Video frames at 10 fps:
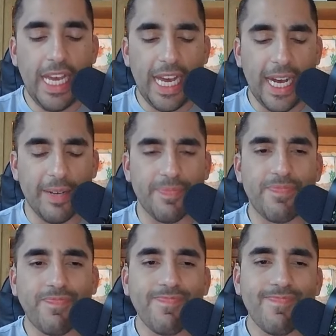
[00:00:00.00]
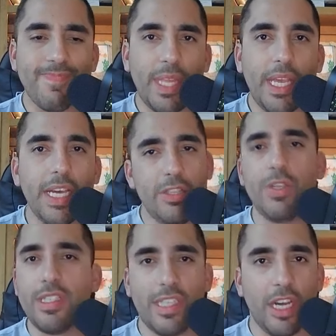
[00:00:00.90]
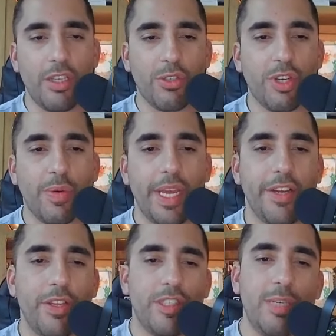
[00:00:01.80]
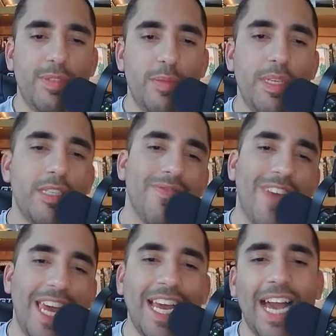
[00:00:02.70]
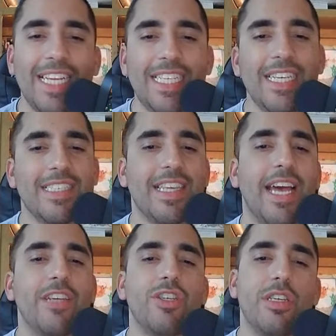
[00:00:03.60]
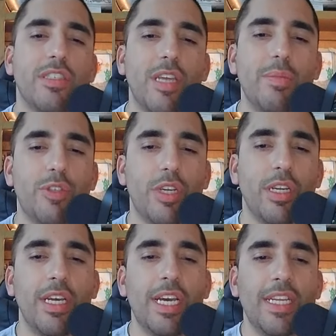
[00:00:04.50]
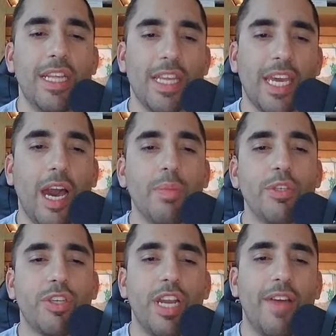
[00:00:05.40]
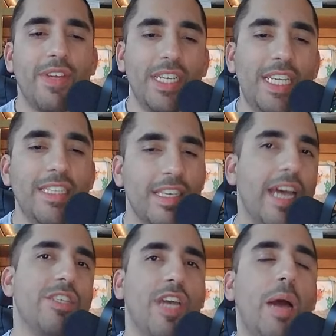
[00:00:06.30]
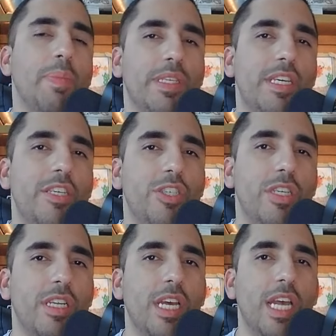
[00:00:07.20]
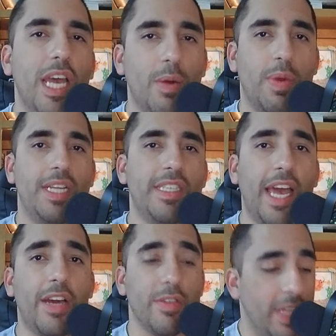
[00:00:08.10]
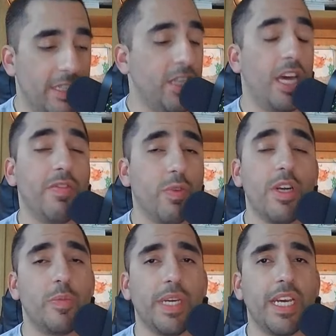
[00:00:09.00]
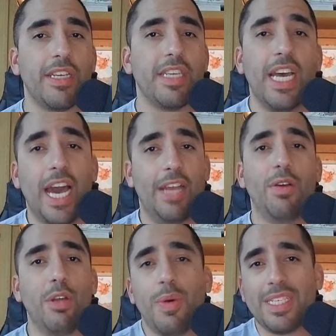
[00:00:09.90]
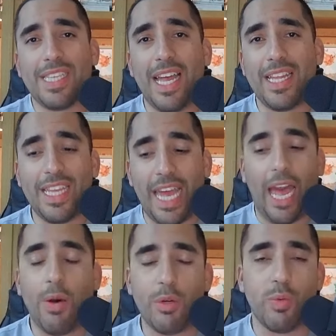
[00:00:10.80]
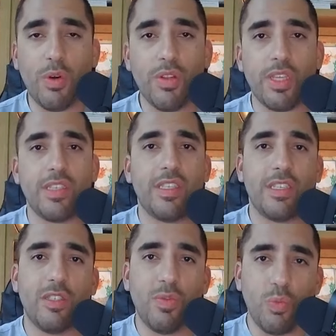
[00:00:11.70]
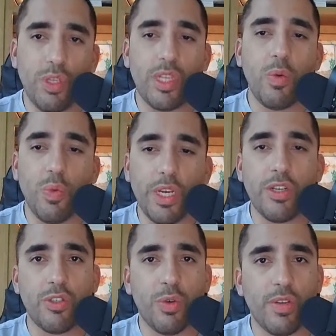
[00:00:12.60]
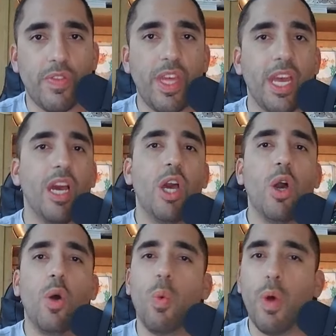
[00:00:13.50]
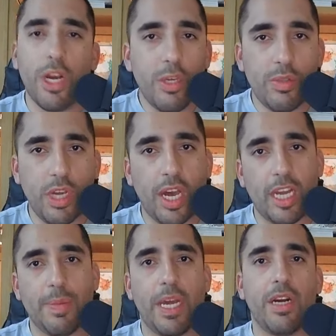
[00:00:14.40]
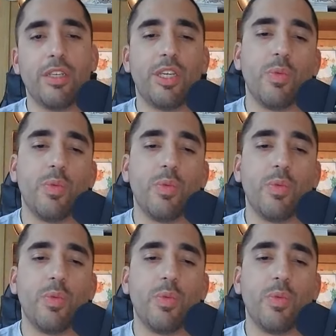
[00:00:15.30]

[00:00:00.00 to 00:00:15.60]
As you can see on your screen right here, there seems to be some vague idea slash assumption that the Cowboys could have a need slash competition at right tackle. That's a lot of words because I don't know exactly how to word this. This is a really weird sort of thing. What are you talking about, RJ?